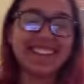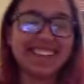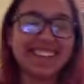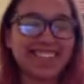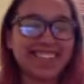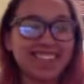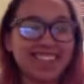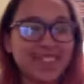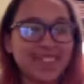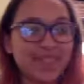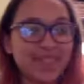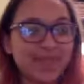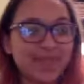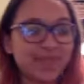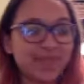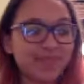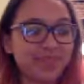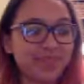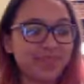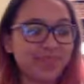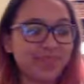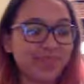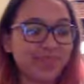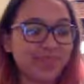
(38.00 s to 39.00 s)
um,
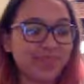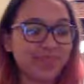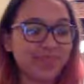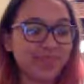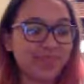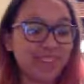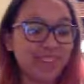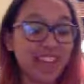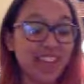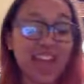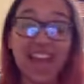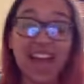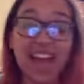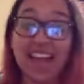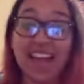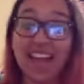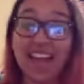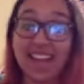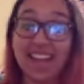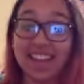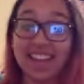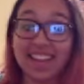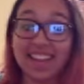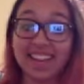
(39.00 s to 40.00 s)

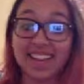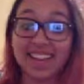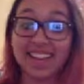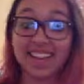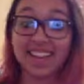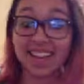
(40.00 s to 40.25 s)
I